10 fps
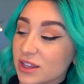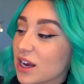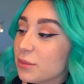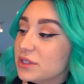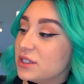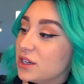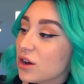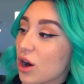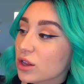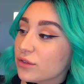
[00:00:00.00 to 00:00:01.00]
that I've been seeing
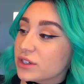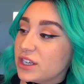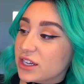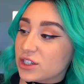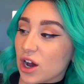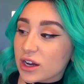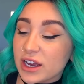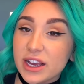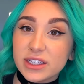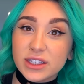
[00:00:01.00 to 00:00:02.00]
all over
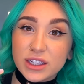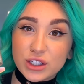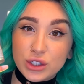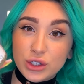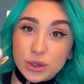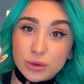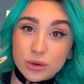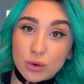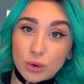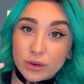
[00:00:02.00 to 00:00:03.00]
TikTok is this
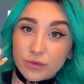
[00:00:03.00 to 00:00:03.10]
unicorn